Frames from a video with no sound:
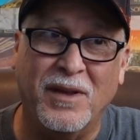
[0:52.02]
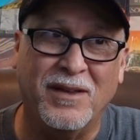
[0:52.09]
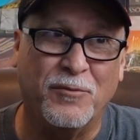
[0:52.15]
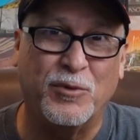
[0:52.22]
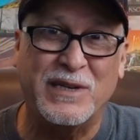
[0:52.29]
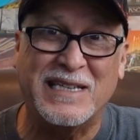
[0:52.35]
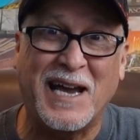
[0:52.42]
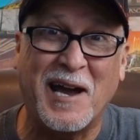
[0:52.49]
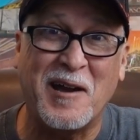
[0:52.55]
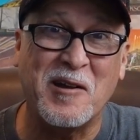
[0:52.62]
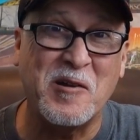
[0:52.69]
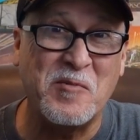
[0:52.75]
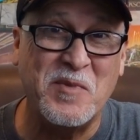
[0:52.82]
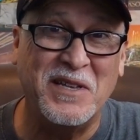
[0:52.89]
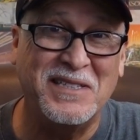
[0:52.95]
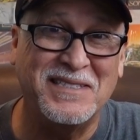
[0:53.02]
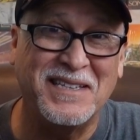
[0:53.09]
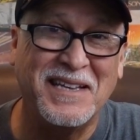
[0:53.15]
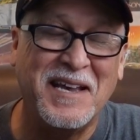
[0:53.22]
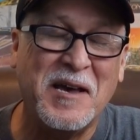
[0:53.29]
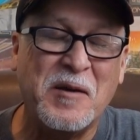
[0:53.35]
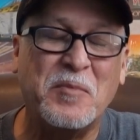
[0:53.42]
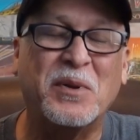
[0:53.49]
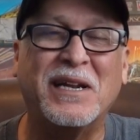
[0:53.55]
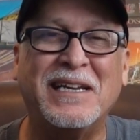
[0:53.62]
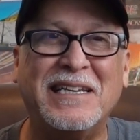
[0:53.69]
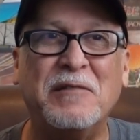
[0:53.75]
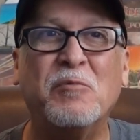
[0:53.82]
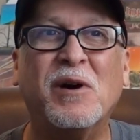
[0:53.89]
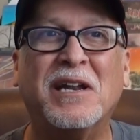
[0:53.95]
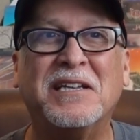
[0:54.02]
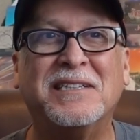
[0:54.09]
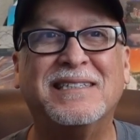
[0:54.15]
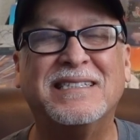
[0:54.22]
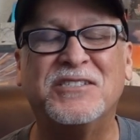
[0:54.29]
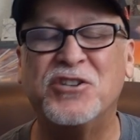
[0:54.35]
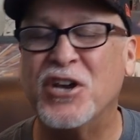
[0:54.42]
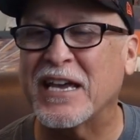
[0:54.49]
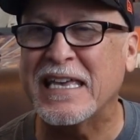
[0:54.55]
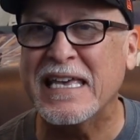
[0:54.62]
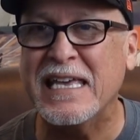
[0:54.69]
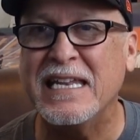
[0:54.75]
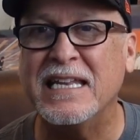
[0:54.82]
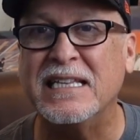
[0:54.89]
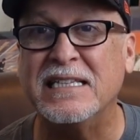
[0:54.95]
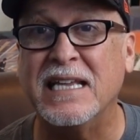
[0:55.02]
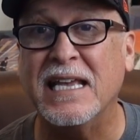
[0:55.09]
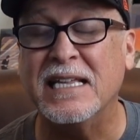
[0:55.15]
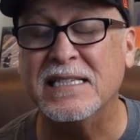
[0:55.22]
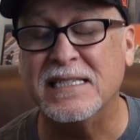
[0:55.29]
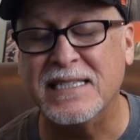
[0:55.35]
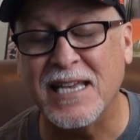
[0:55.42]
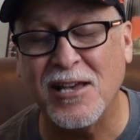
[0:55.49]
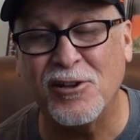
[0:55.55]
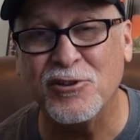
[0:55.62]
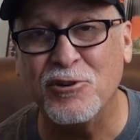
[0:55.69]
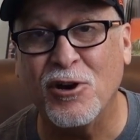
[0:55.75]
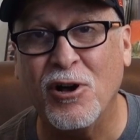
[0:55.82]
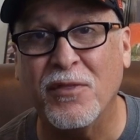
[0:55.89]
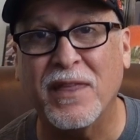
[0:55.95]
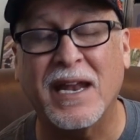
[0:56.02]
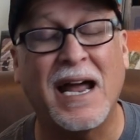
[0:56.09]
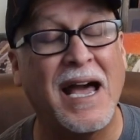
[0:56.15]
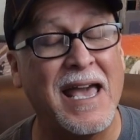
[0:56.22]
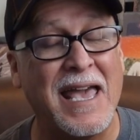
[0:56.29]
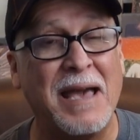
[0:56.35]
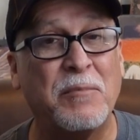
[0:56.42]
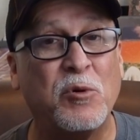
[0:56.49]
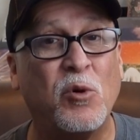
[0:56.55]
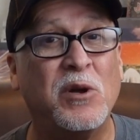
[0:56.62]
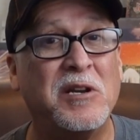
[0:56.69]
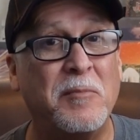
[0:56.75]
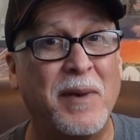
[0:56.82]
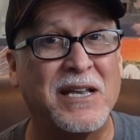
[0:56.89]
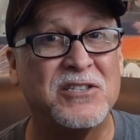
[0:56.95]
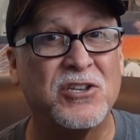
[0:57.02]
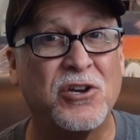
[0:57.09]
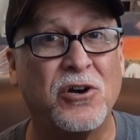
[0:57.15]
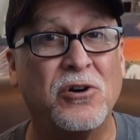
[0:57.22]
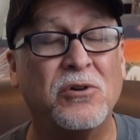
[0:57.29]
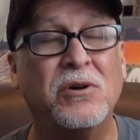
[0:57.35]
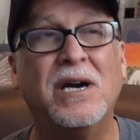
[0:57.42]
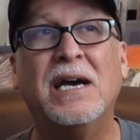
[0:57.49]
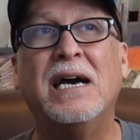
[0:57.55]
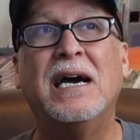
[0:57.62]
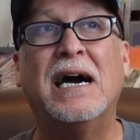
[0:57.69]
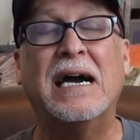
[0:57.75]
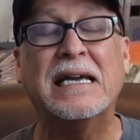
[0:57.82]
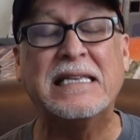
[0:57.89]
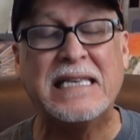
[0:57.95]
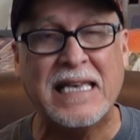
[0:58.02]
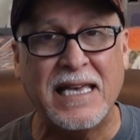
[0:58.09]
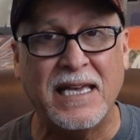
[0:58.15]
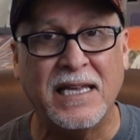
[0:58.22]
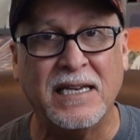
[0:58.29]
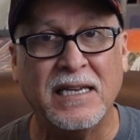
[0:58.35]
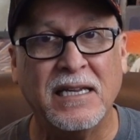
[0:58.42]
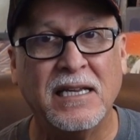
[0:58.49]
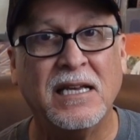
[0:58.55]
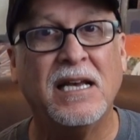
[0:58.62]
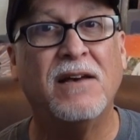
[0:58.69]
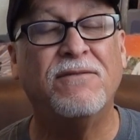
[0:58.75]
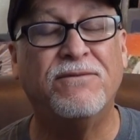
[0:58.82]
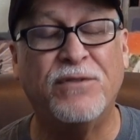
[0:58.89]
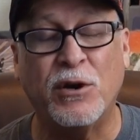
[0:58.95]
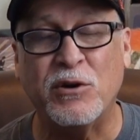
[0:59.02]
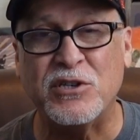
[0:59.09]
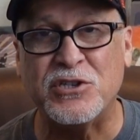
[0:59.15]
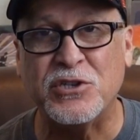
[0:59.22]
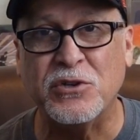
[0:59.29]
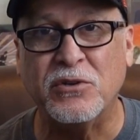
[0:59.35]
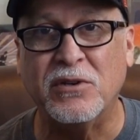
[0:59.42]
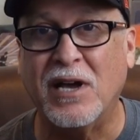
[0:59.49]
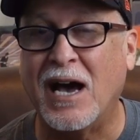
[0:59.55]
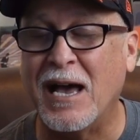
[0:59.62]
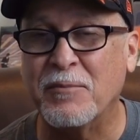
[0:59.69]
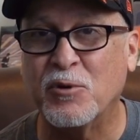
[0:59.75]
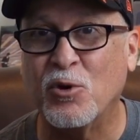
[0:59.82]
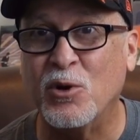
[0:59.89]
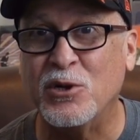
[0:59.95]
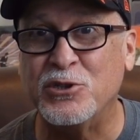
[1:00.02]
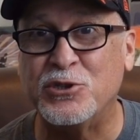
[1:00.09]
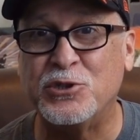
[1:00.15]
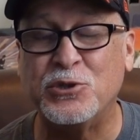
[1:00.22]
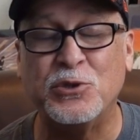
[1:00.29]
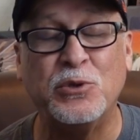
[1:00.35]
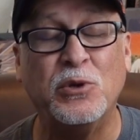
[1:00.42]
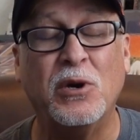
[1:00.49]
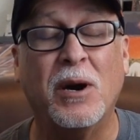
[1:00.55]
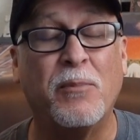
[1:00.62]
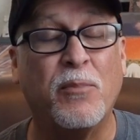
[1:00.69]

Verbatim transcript: retirement, but I did want to check in and, and tell you all that I am going to Mexico again very soon. I'm going to uh,